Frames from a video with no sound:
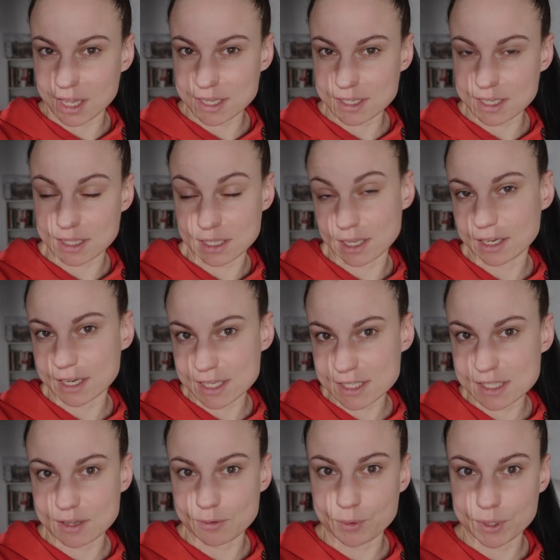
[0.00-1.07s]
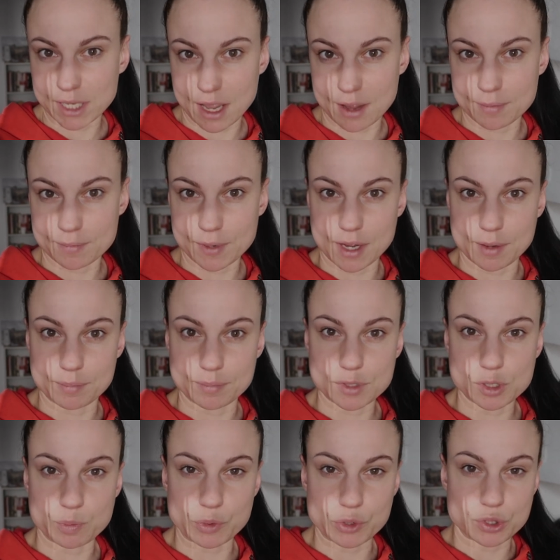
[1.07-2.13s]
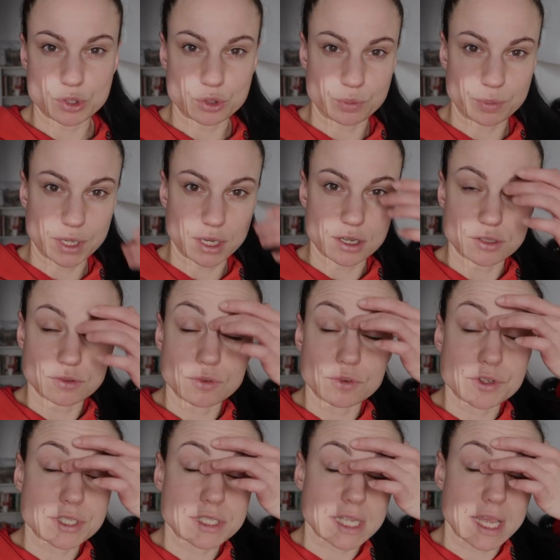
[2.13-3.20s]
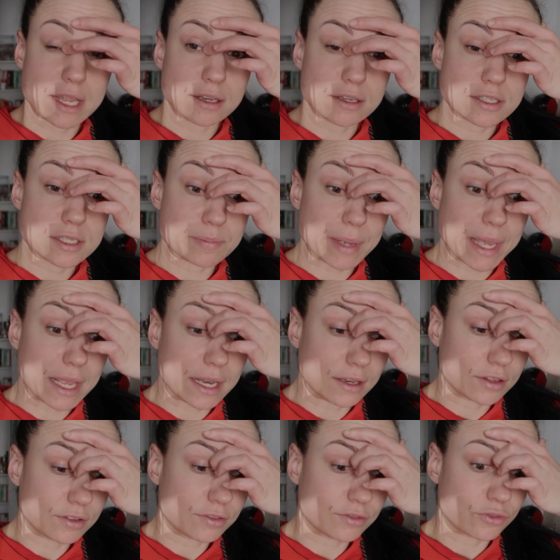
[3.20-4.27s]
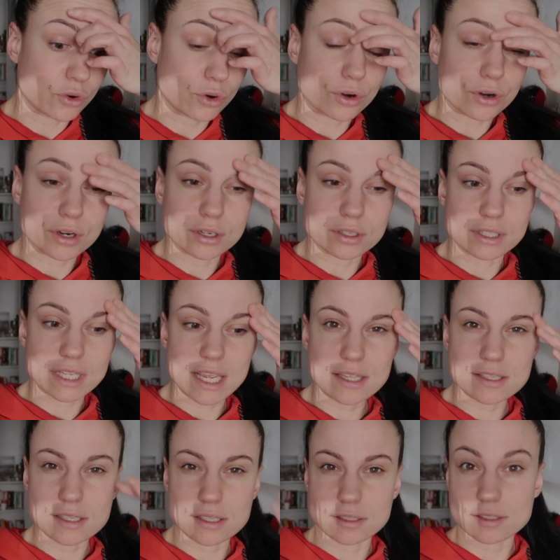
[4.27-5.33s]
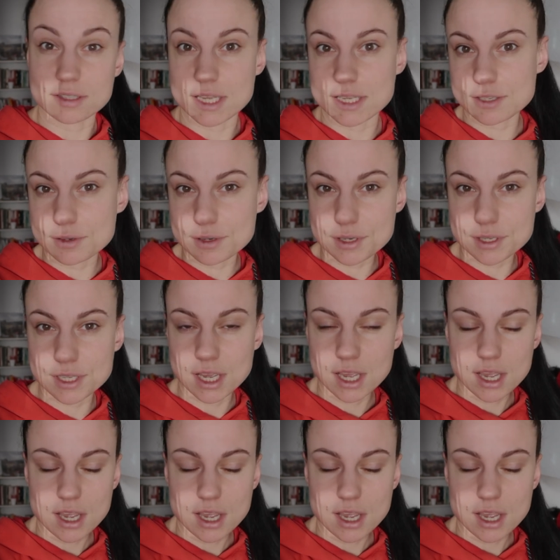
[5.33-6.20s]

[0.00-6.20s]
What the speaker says: eating less than what I'm supposed to, because we will spend 4 days in the desert,